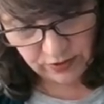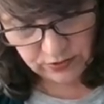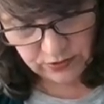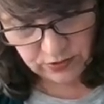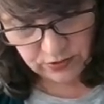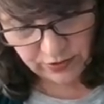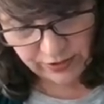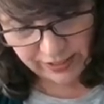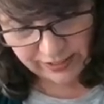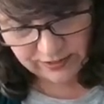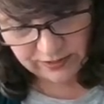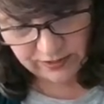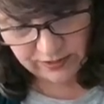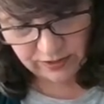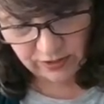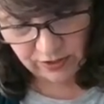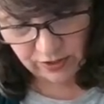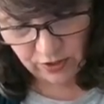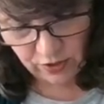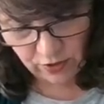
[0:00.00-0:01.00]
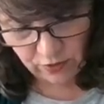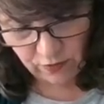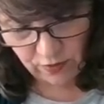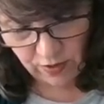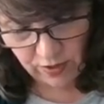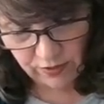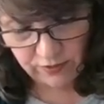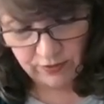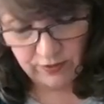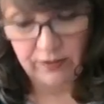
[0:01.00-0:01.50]
So that's going to go
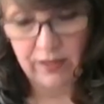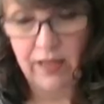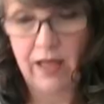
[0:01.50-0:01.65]
on the